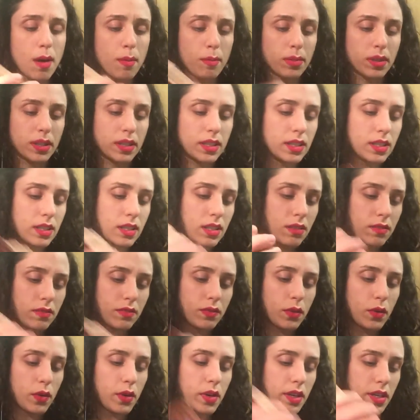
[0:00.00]
please come
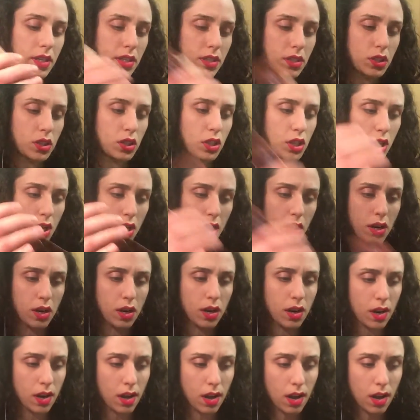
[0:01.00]
forward and share